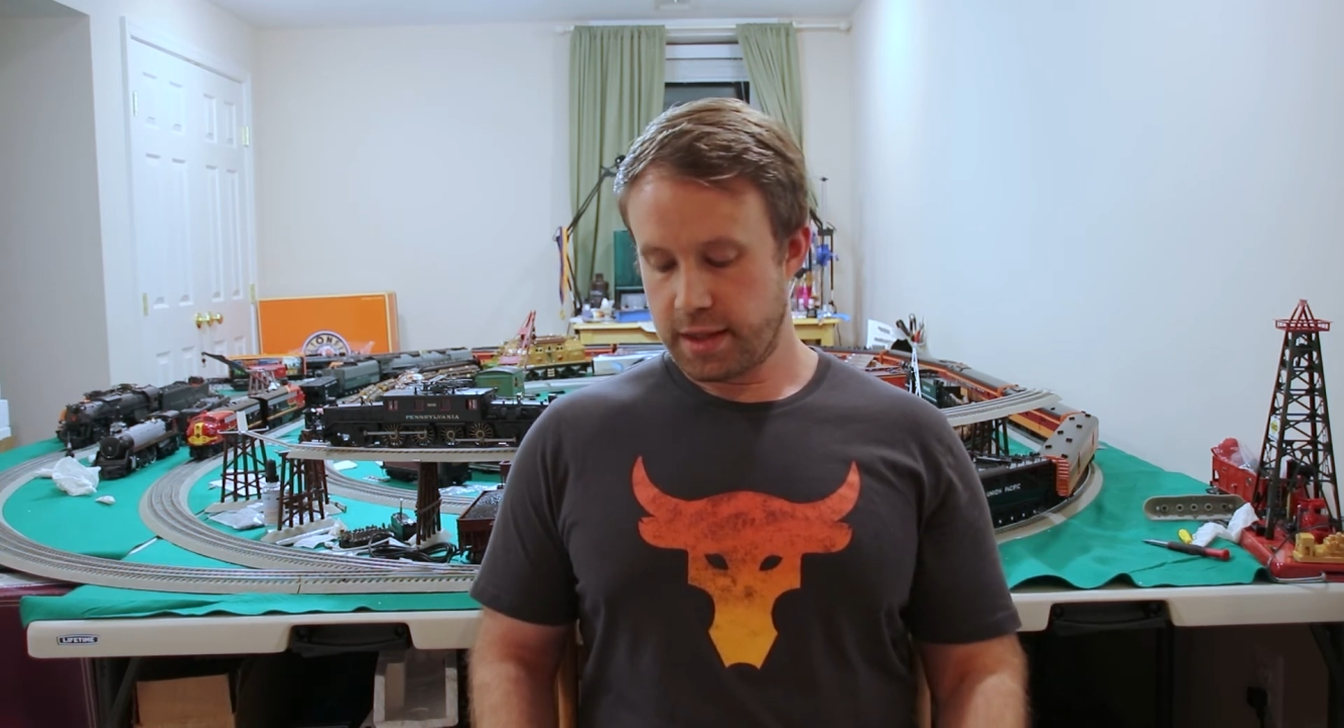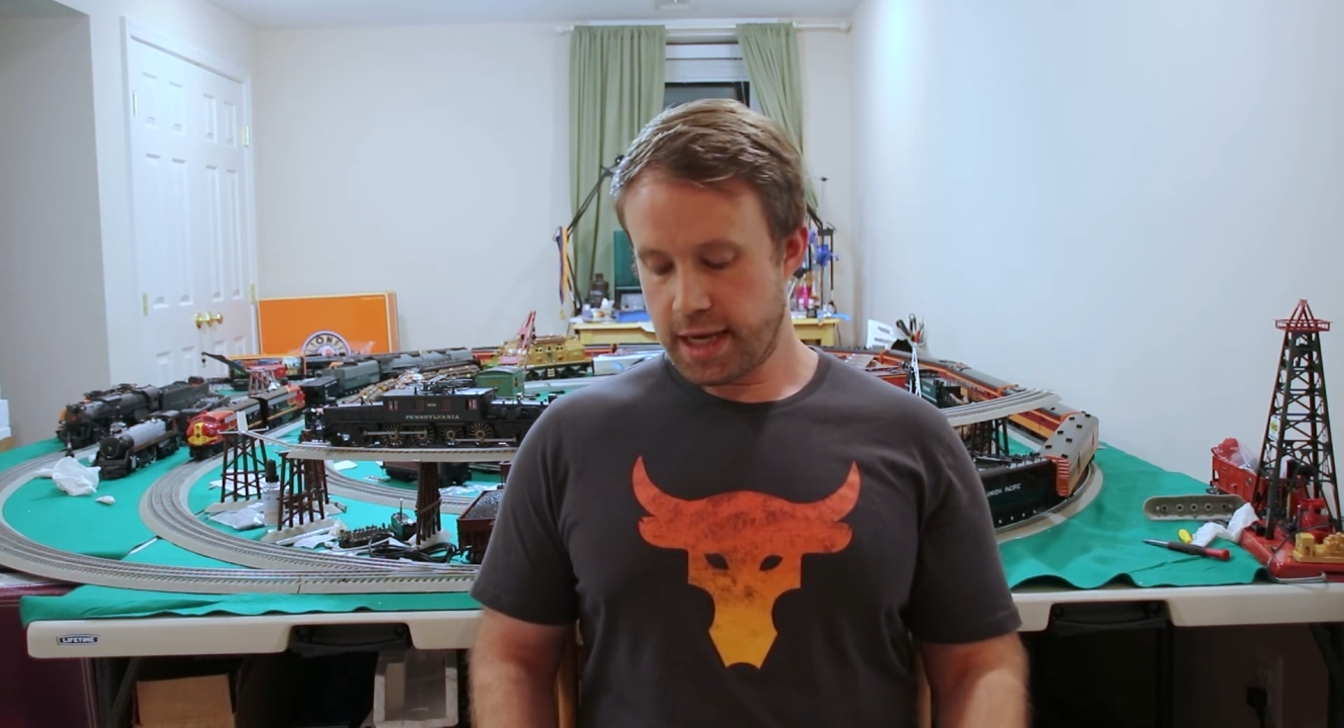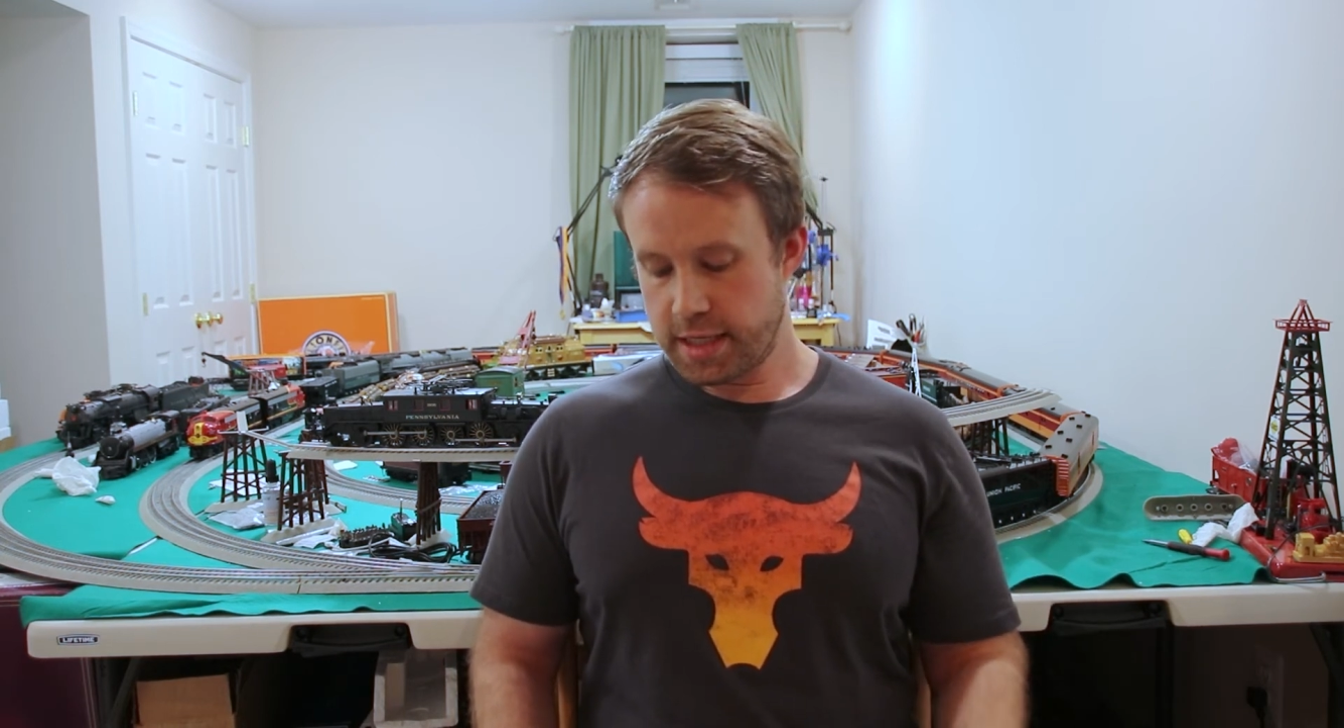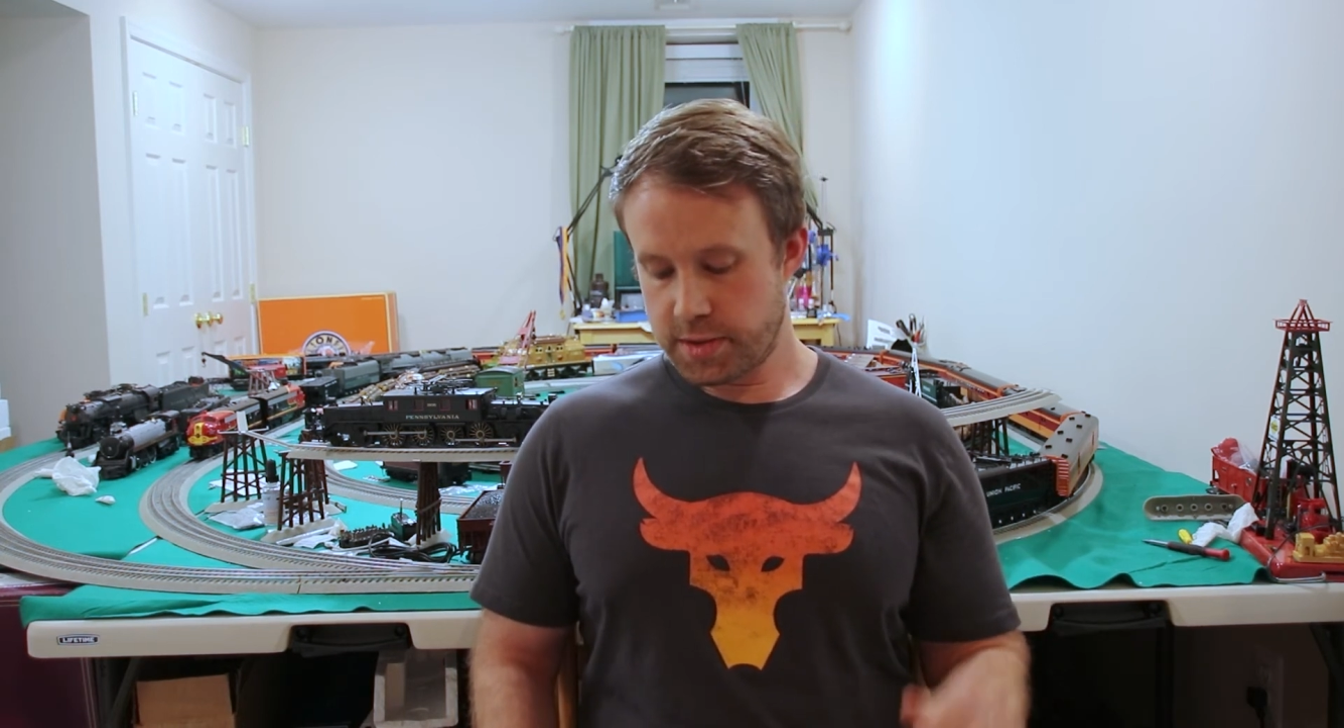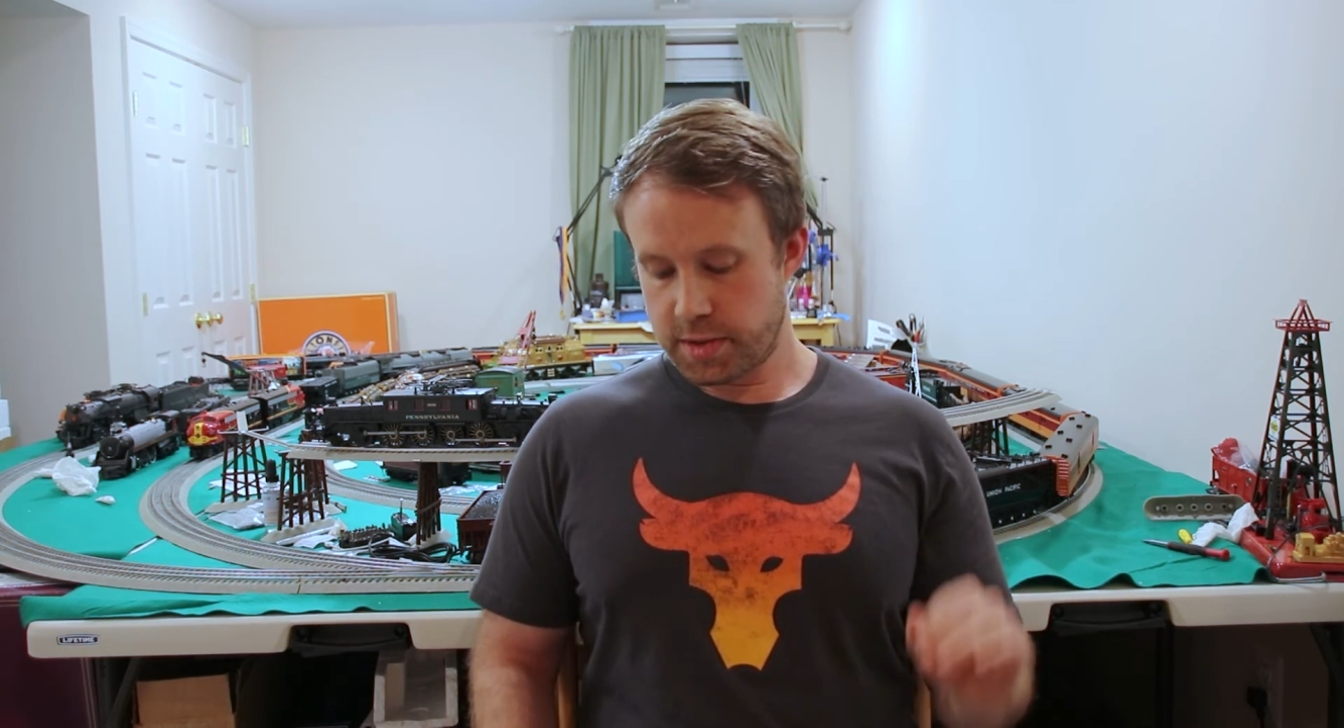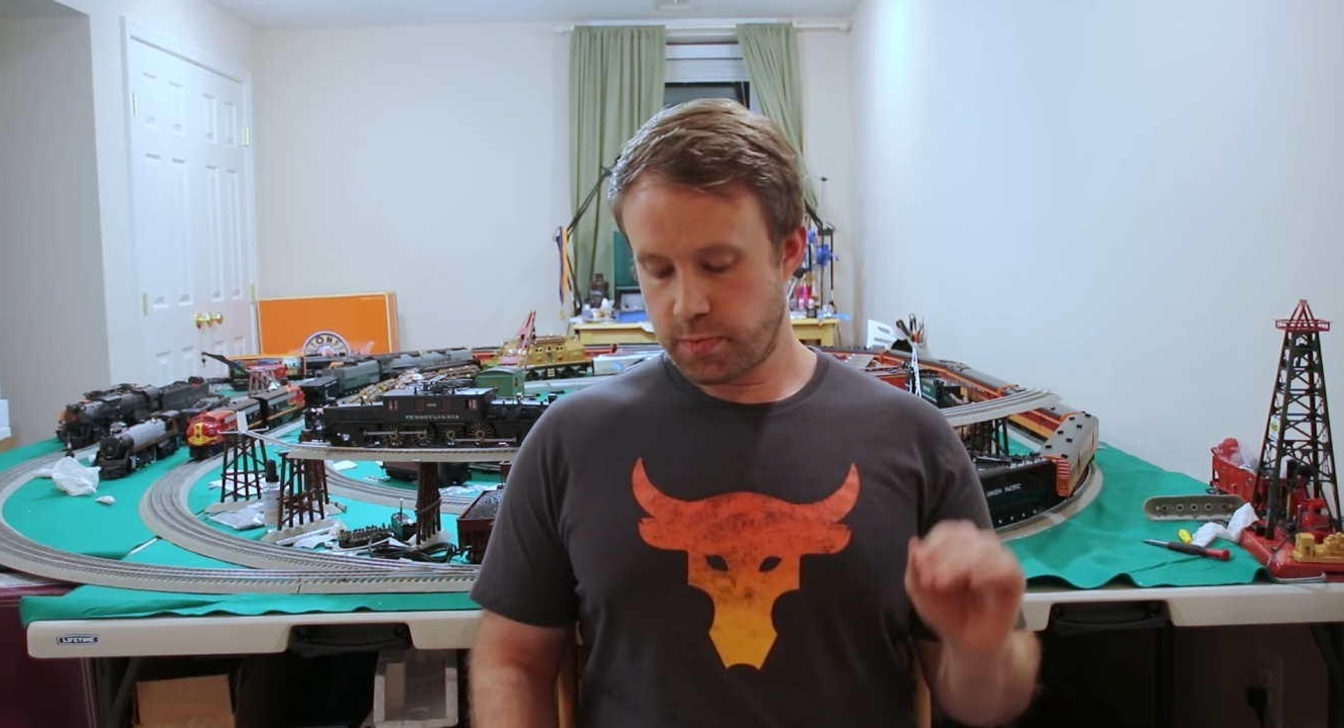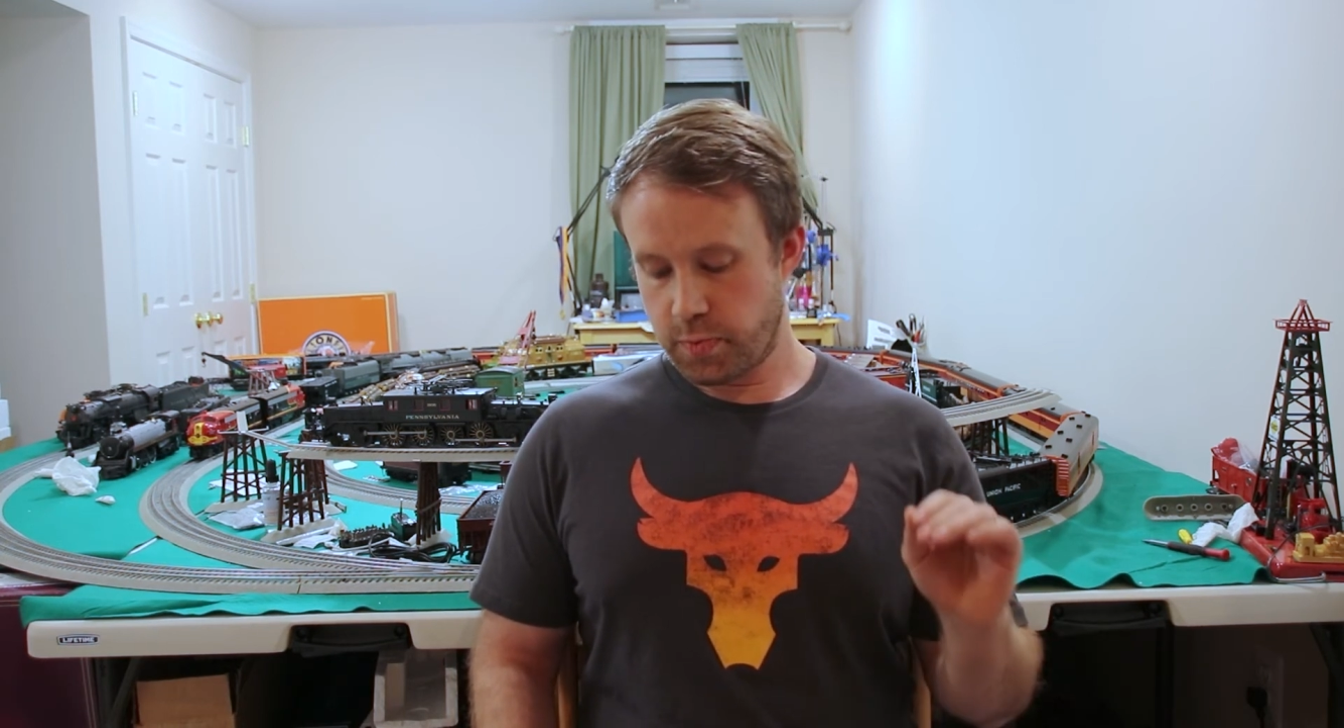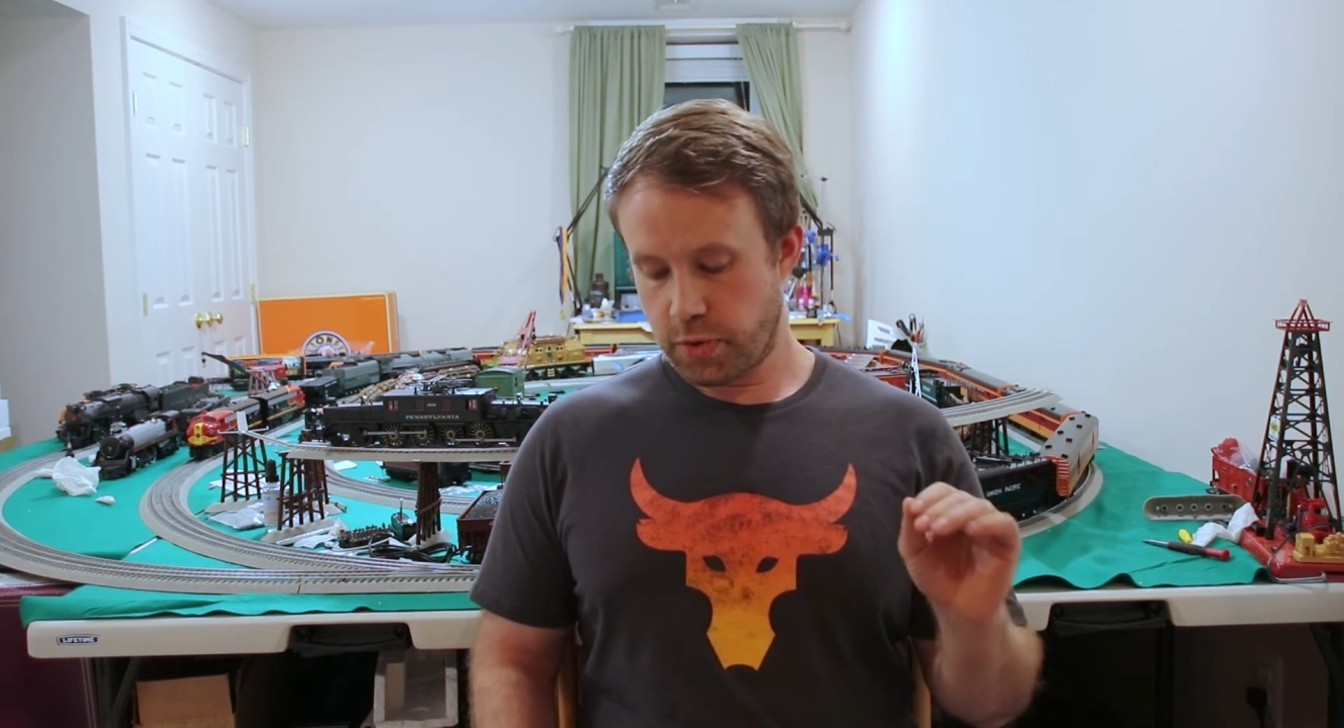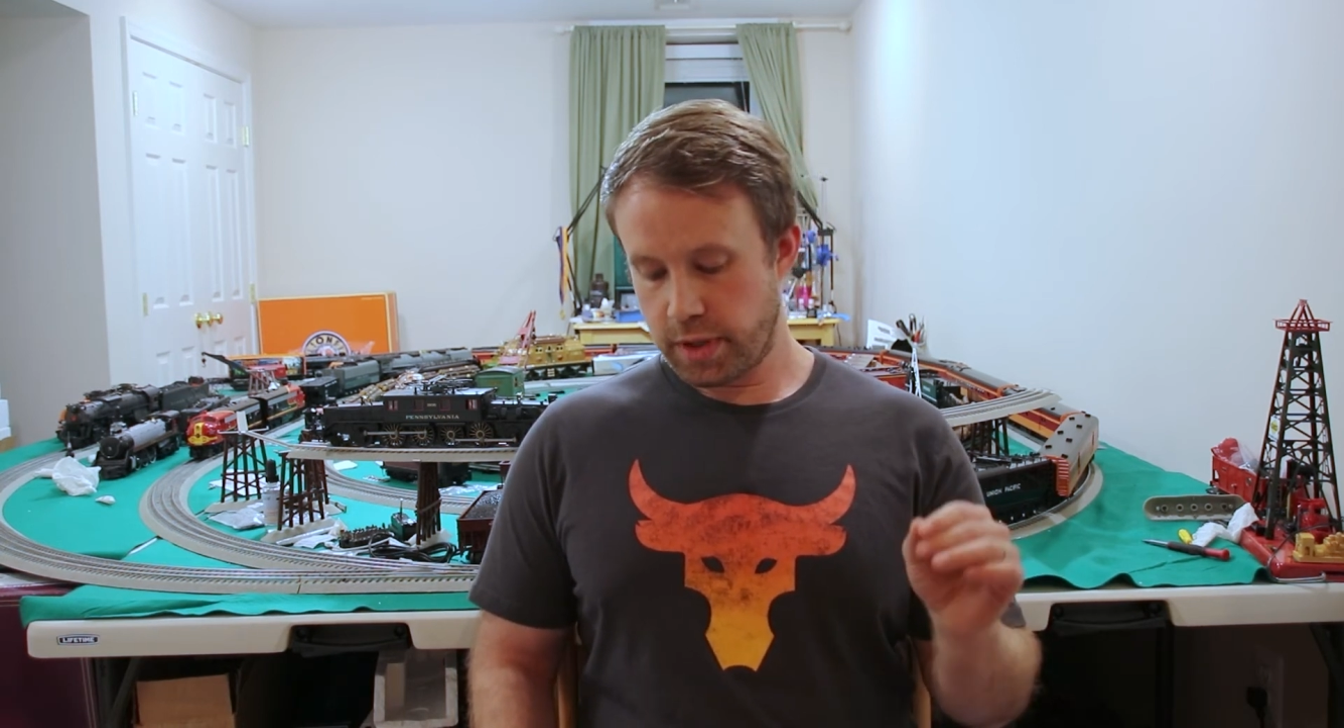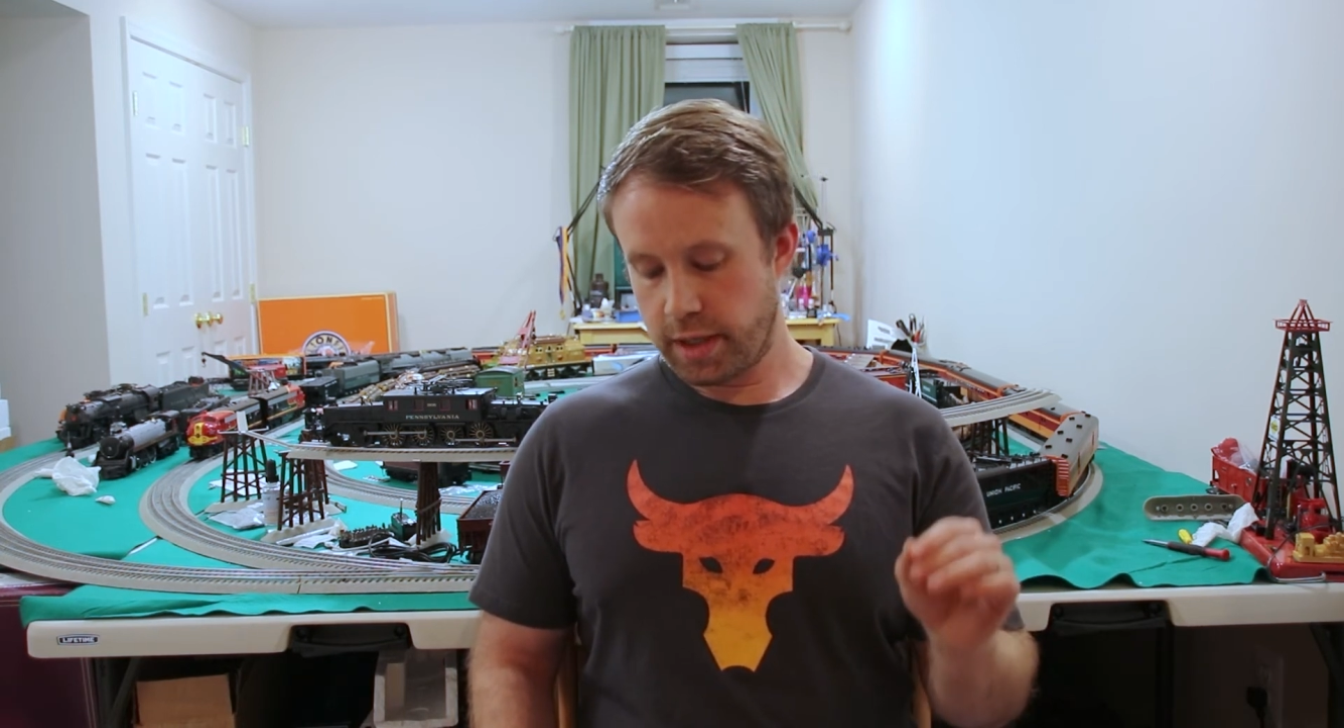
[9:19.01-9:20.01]
last
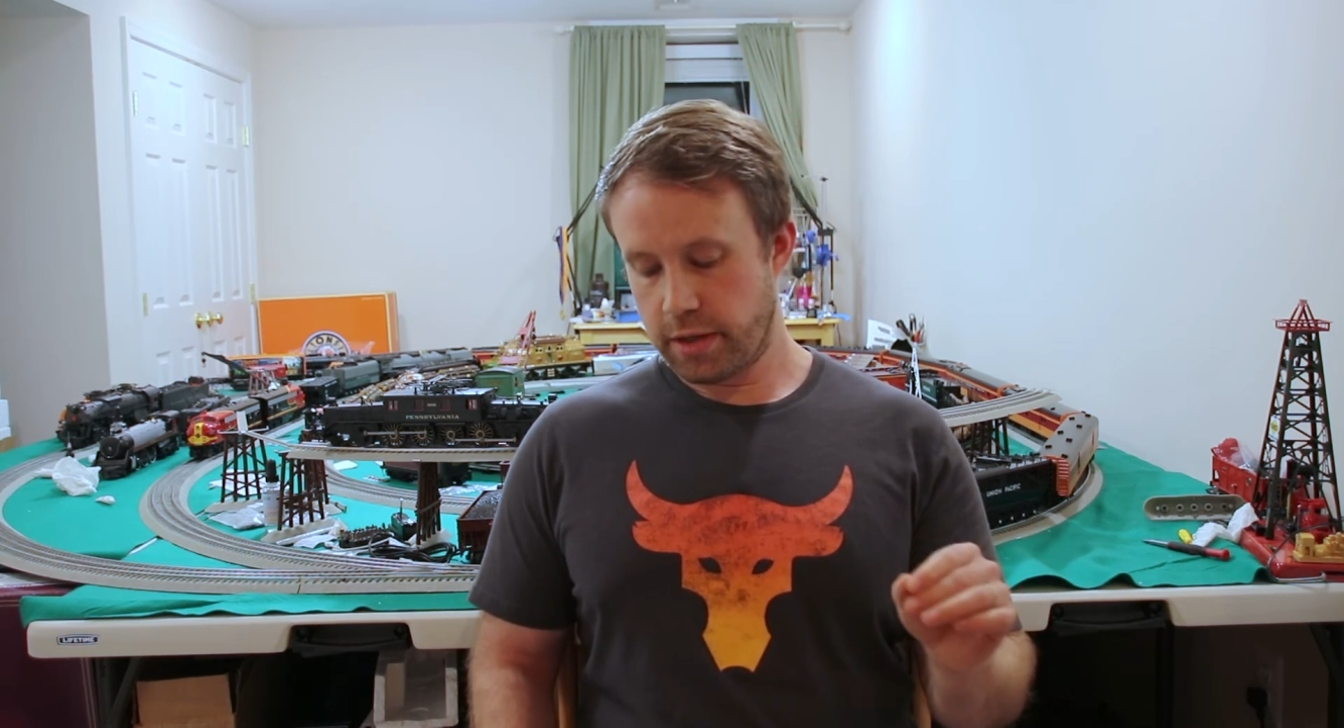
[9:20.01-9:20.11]
point